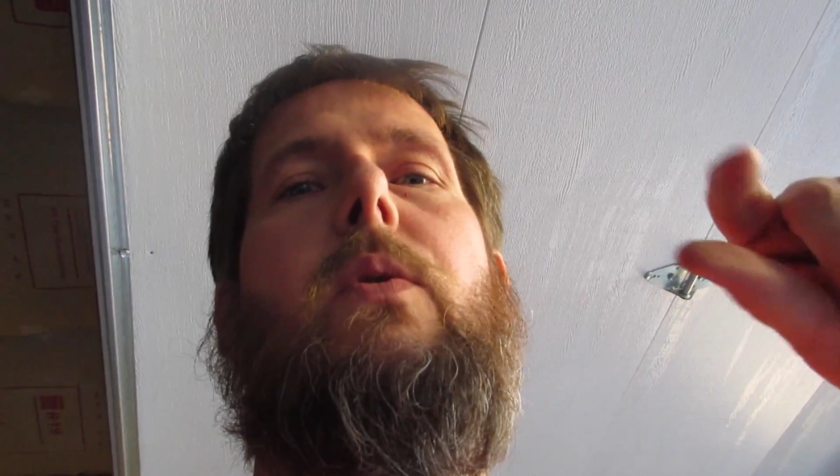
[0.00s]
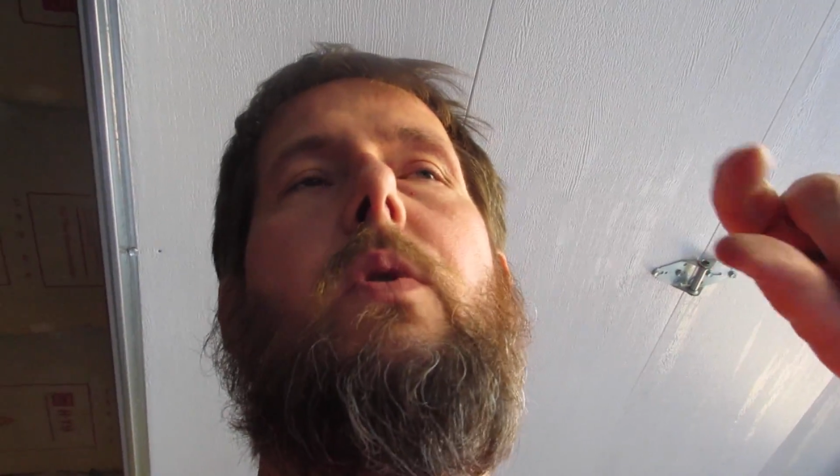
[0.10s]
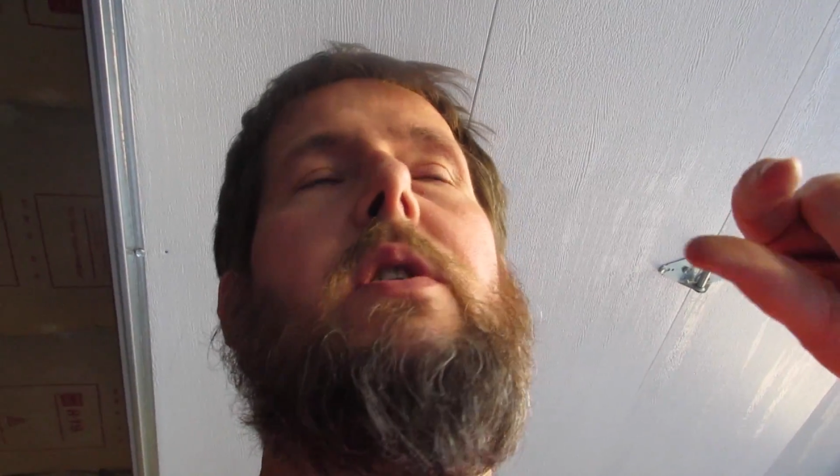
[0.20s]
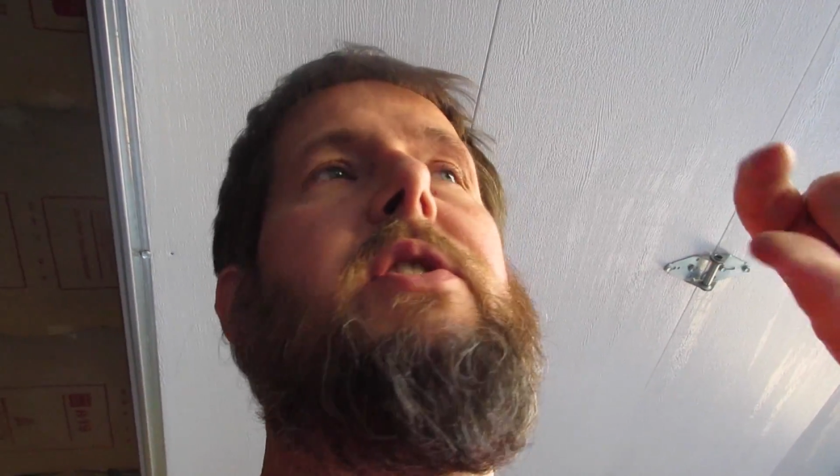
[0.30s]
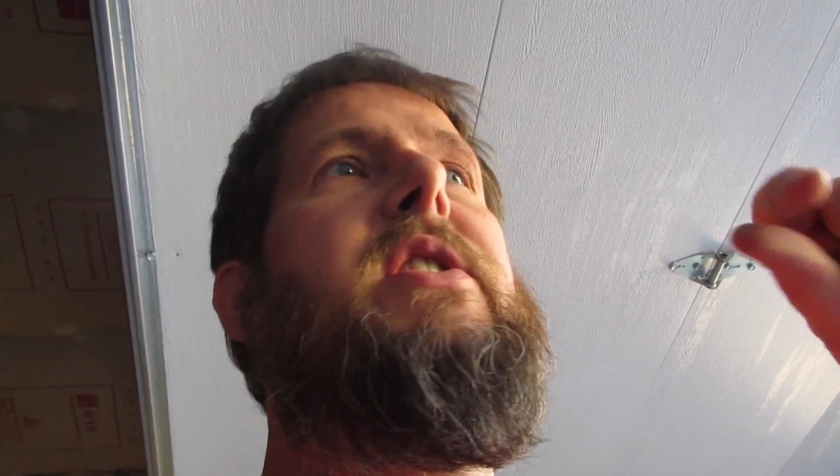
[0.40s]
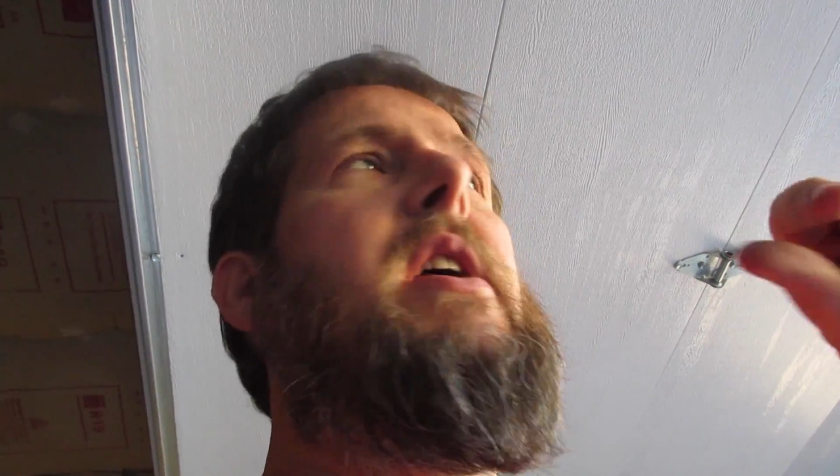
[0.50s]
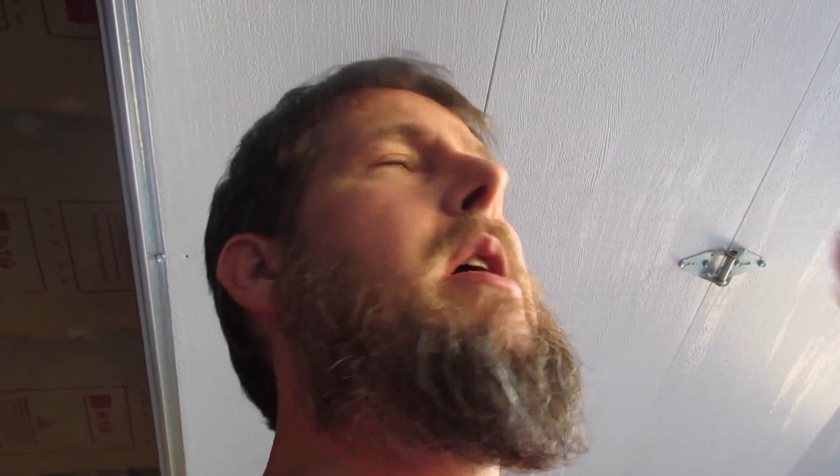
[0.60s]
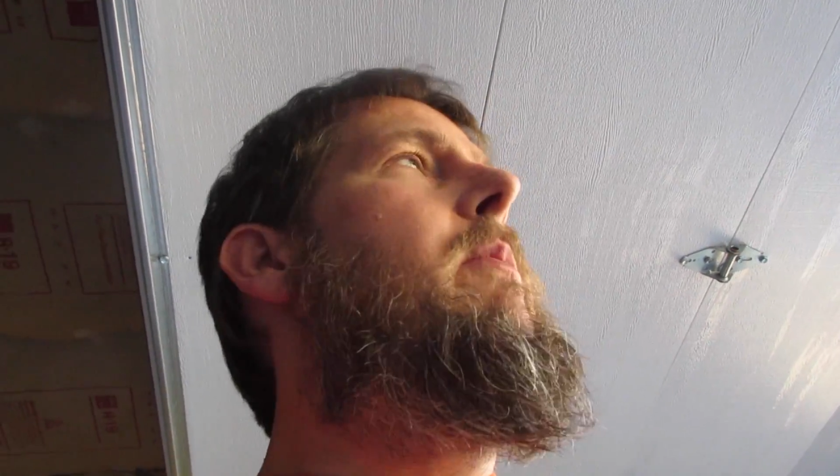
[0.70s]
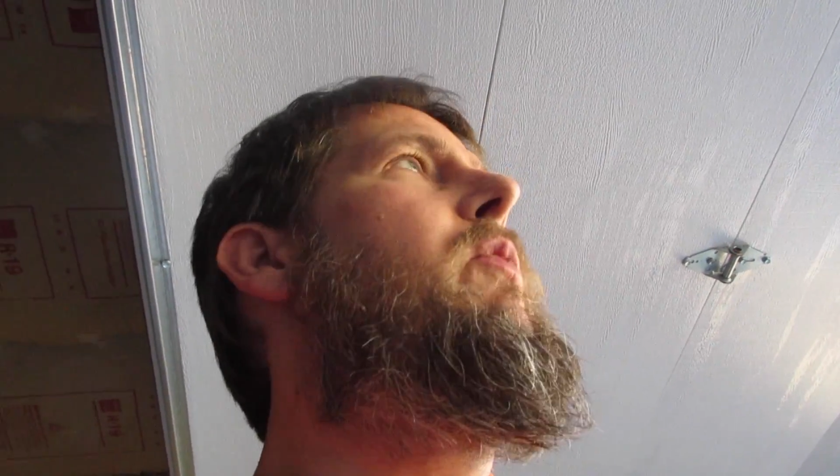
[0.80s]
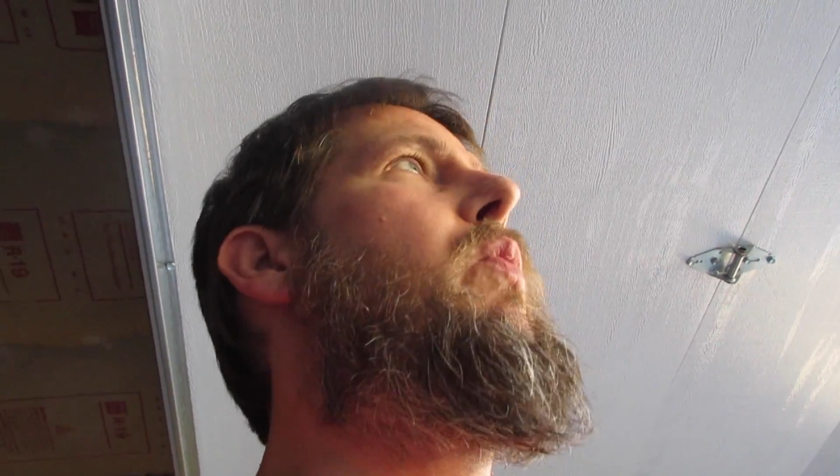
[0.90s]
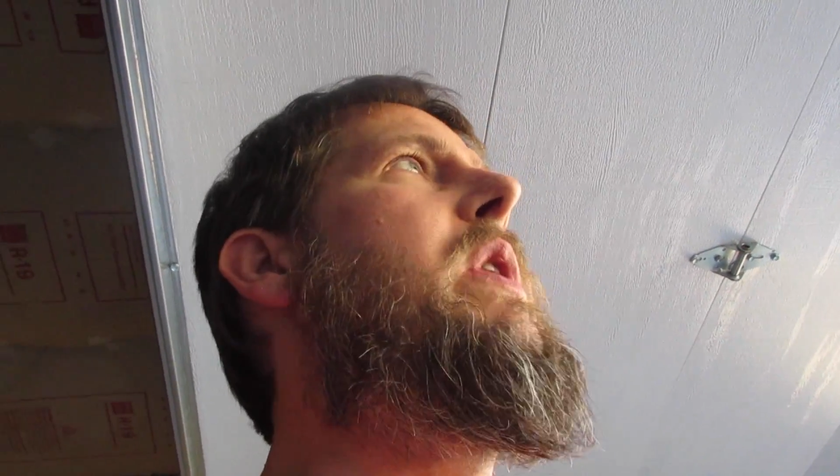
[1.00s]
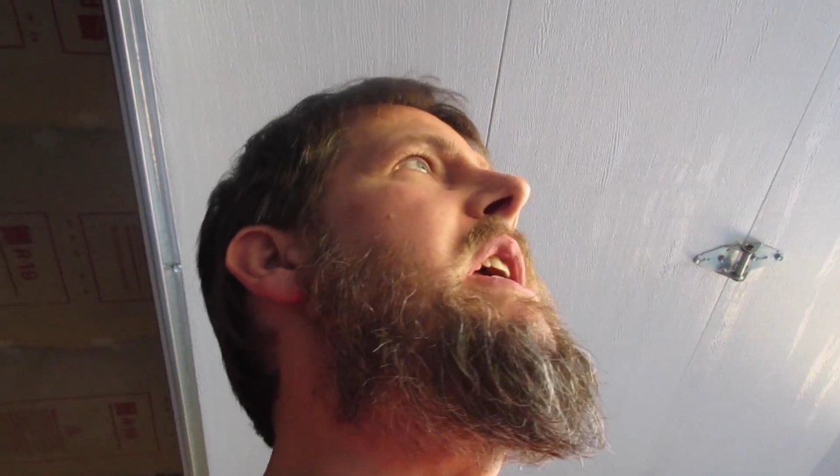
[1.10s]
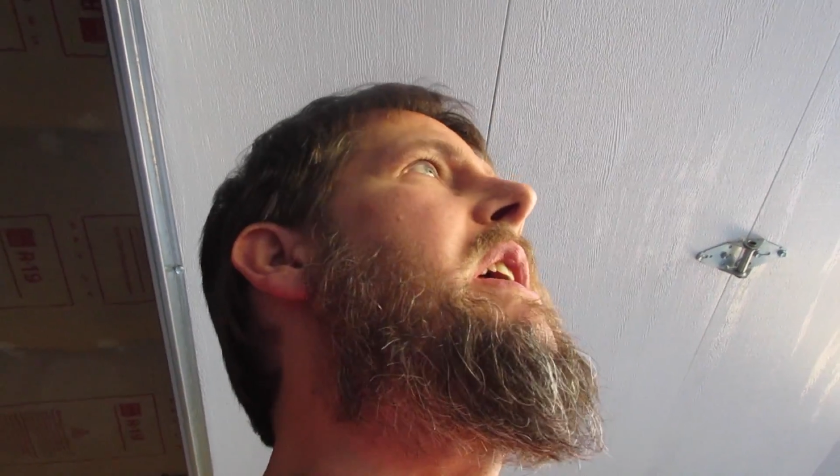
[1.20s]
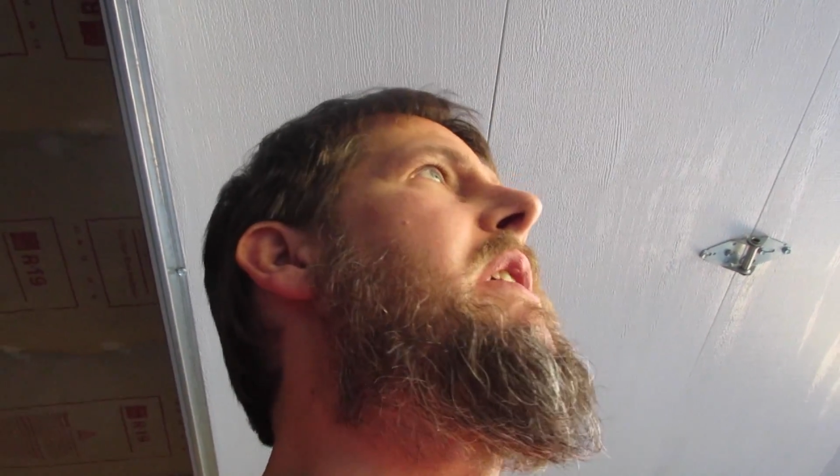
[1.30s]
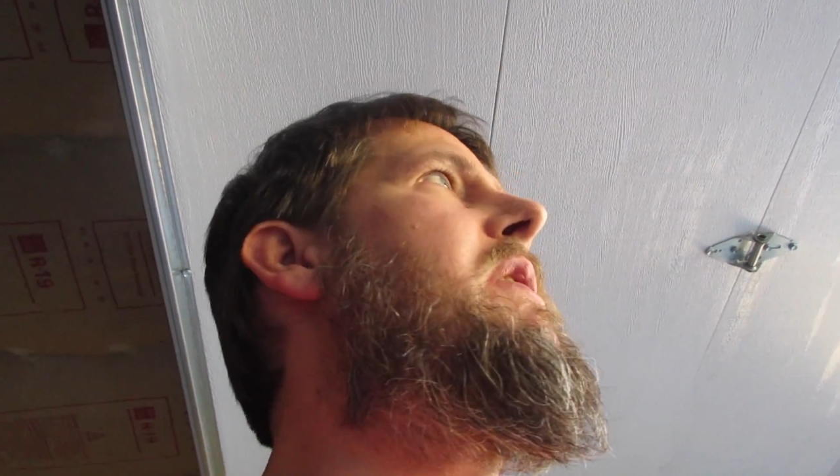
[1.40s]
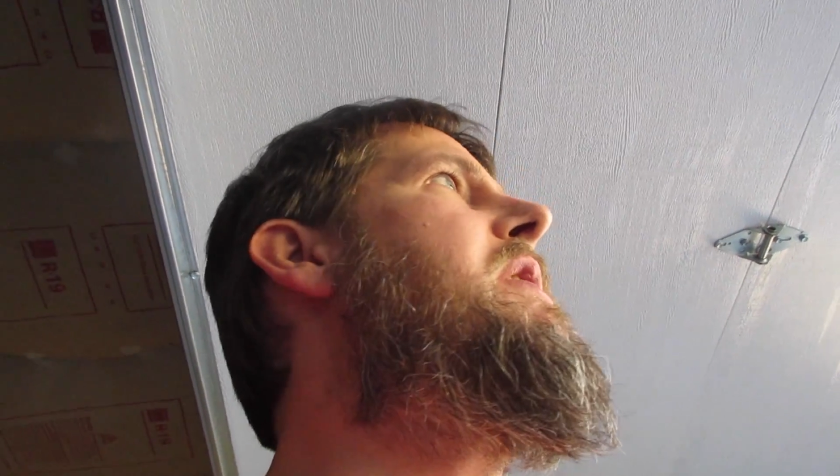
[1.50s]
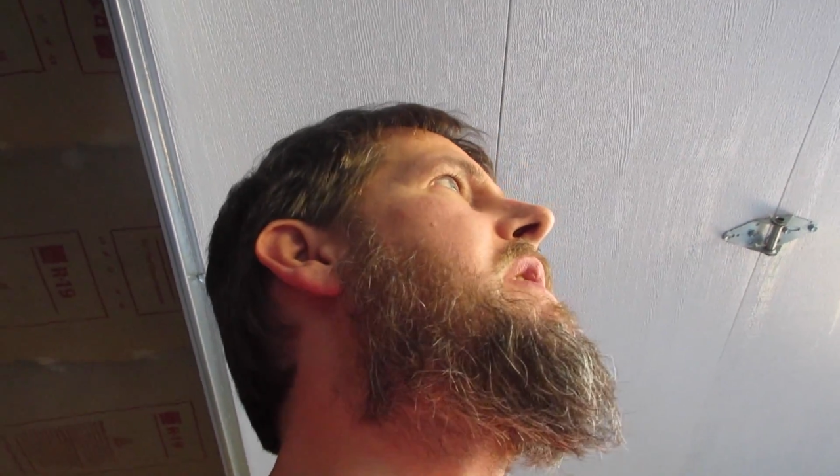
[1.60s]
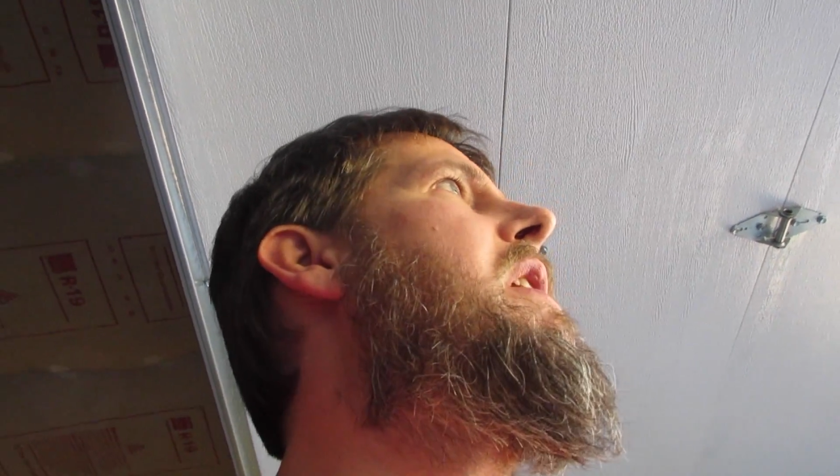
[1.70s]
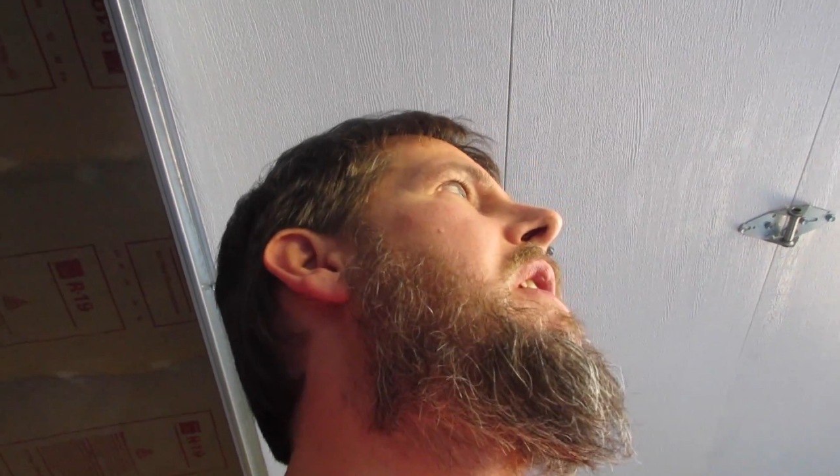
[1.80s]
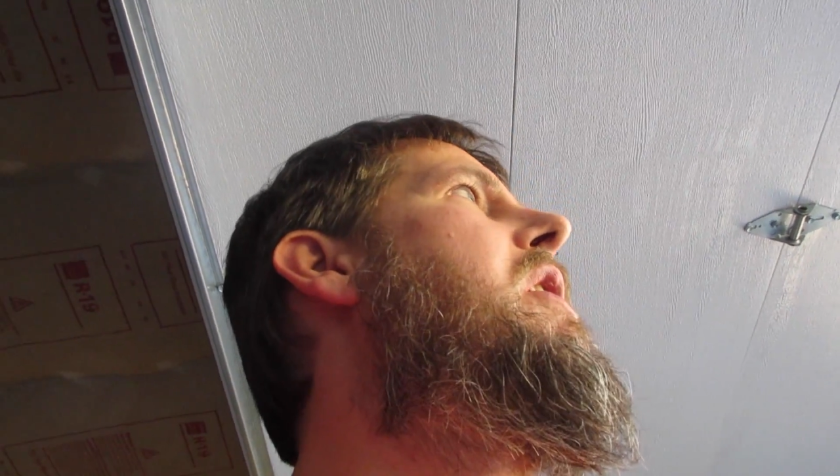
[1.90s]
or stemmed
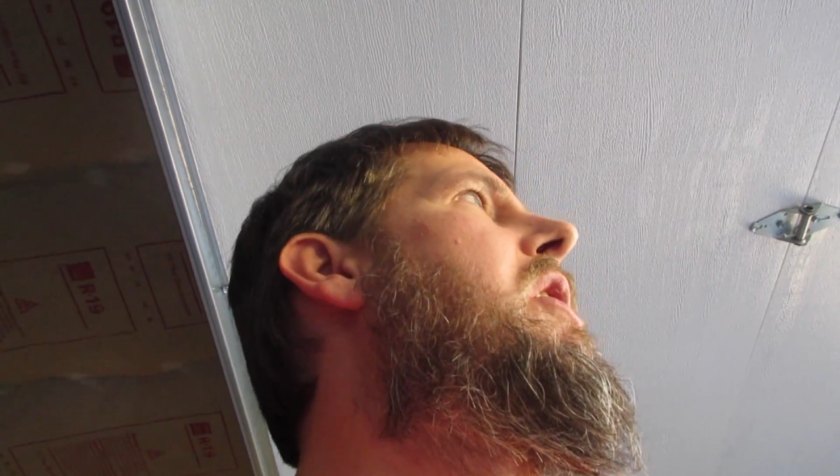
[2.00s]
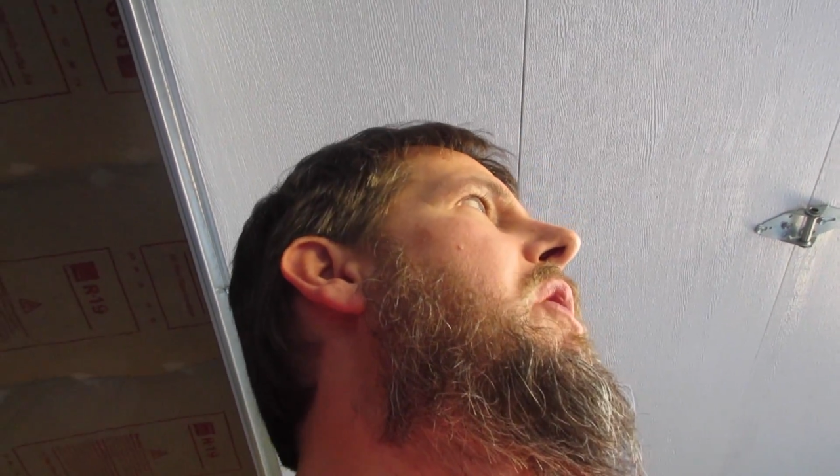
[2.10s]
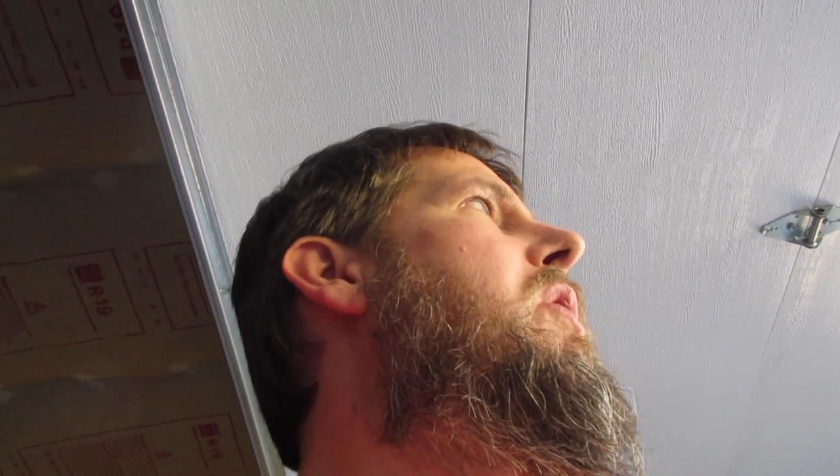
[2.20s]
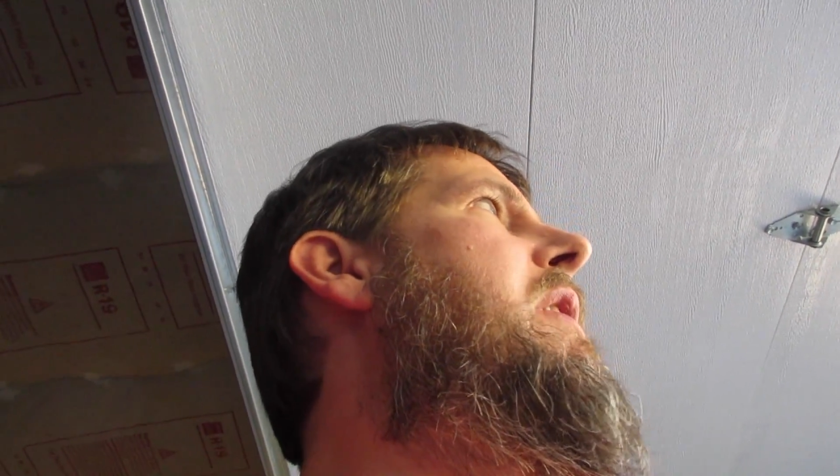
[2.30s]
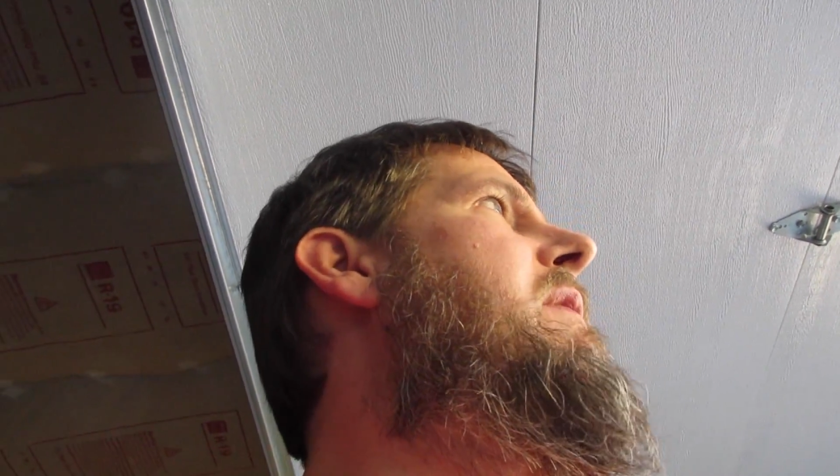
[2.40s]
weeds, or